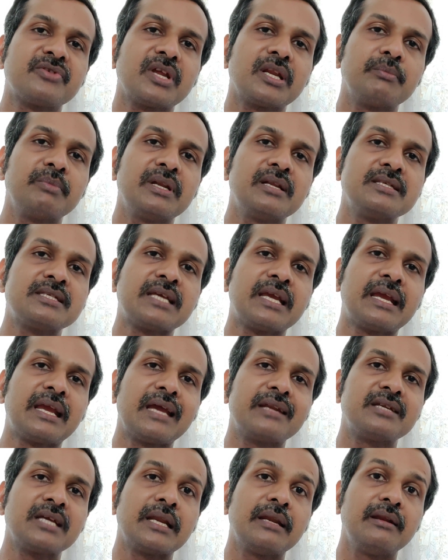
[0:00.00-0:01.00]
treatment is
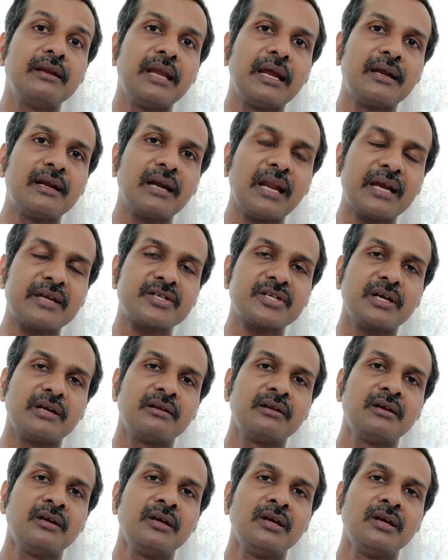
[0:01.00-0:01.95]
getting neglected.